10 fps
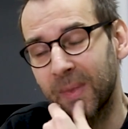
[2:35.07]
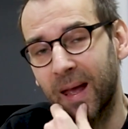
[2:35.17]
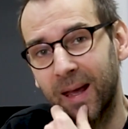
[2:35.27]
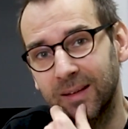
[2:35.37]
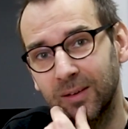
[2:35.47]

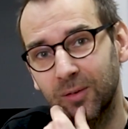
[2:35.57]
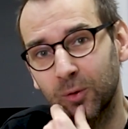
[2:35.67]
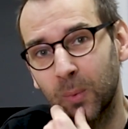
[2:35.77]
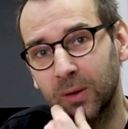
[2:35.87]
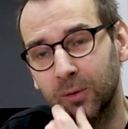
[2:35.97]
and this is
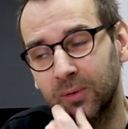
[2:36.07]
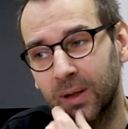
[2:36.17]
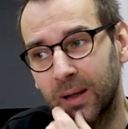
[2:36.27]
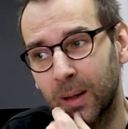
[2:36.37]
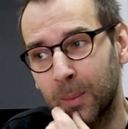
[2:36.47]
one of
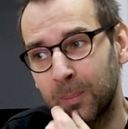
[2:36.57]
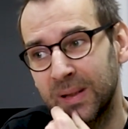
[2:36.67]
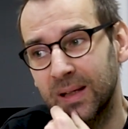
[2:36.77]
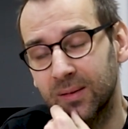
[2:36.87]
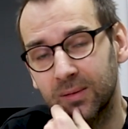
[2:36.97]
the
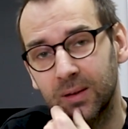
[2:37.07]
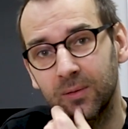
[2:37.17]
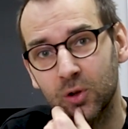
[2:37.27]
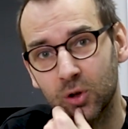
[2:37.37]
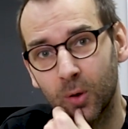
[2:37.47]
biggest TV
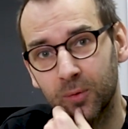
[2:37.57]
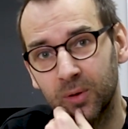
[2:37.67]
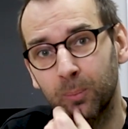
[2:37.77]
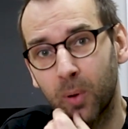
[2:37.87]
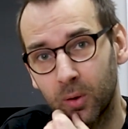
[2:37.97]
shows in
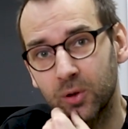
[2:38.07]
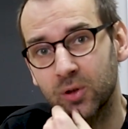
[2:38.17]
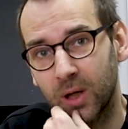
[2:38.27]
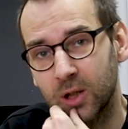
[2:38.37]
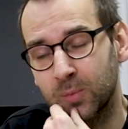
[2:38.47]
Polish,
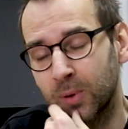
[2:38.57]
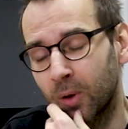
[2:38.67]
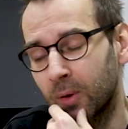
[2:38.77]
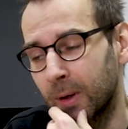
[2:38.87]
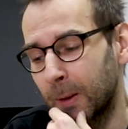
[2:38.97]
HBO,